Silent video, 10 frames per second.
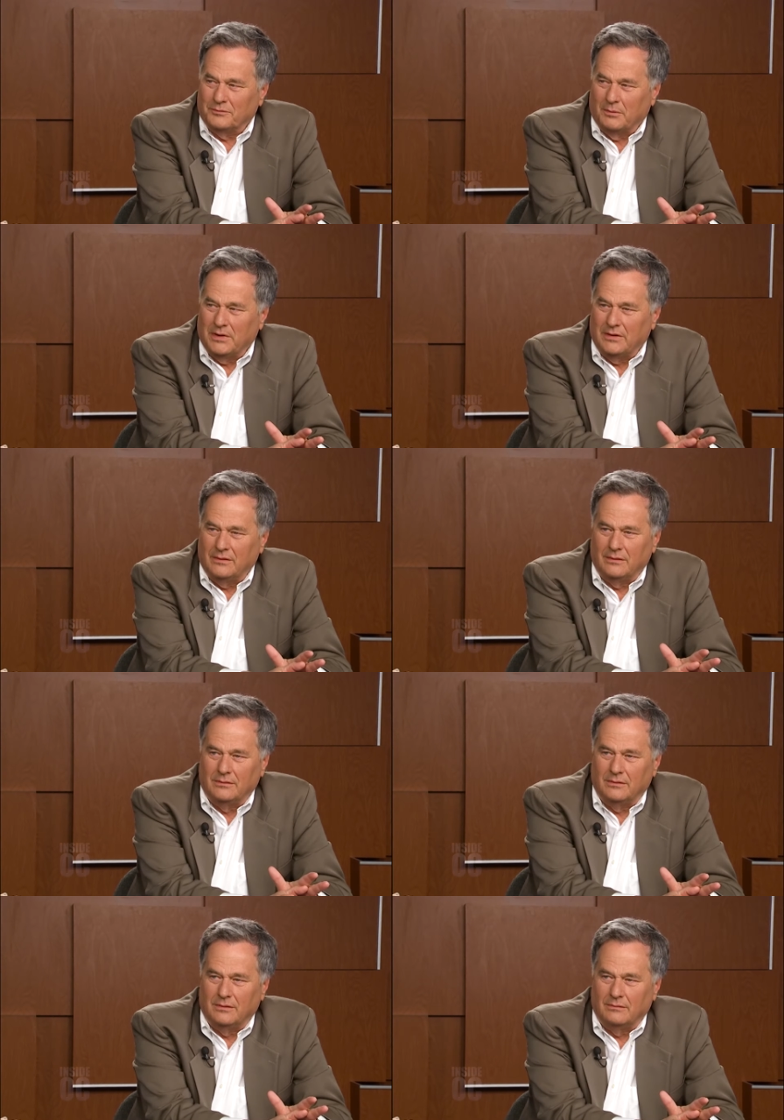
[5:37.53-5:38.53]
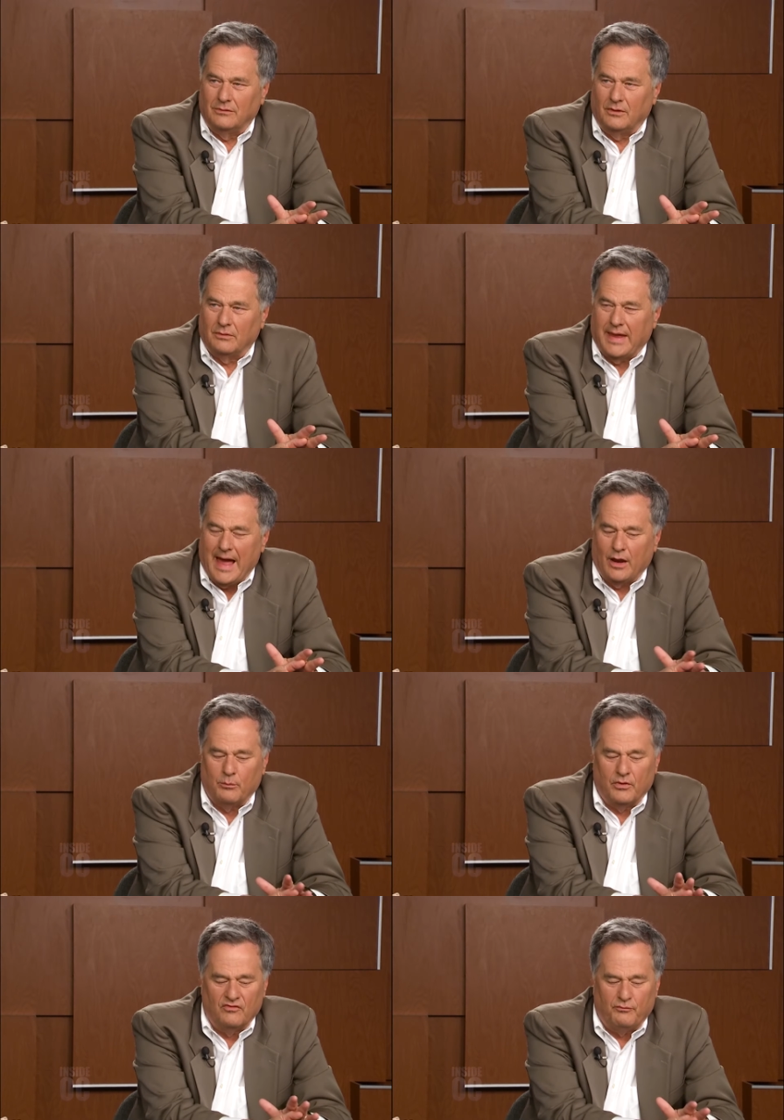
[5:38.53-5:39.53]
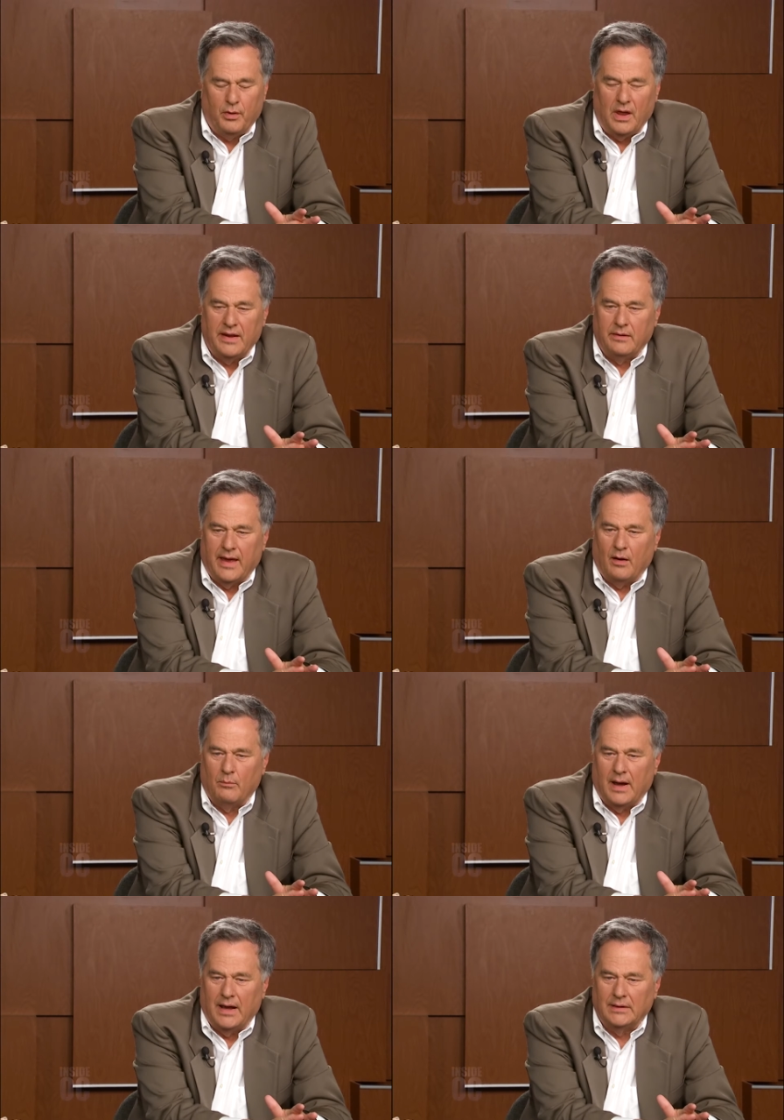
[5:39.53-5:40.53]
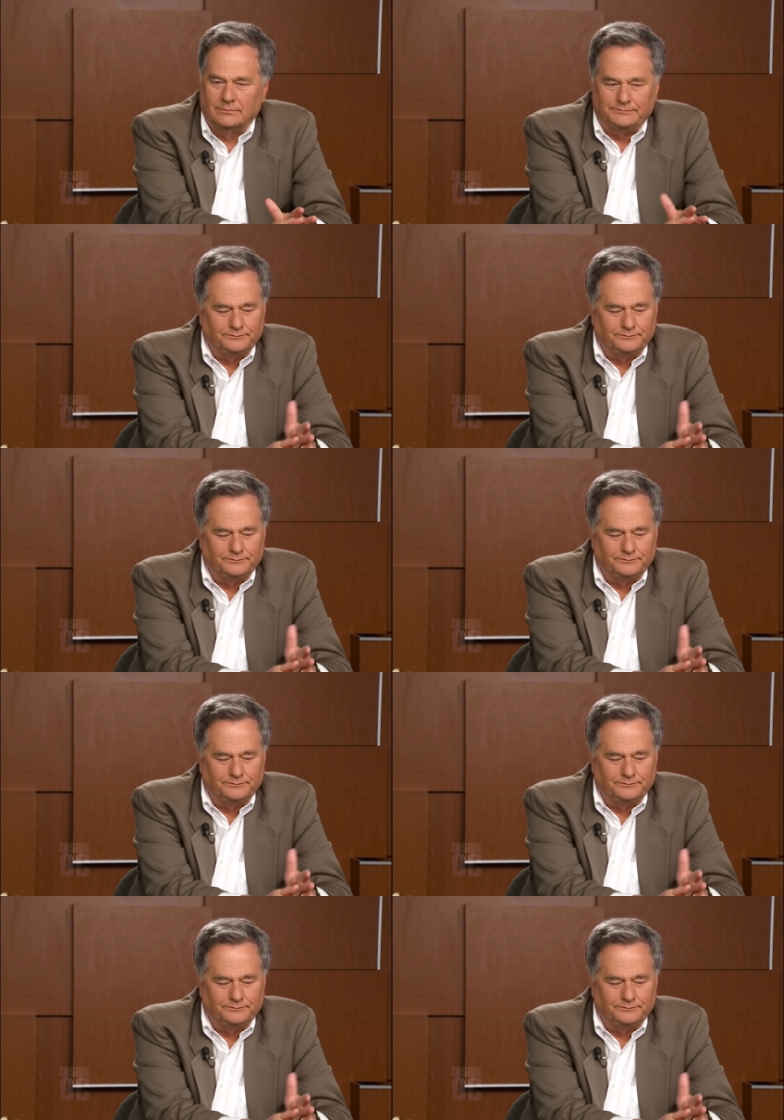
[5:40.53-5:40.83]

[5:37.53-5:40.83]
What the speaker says: I mean, the caliber of play now by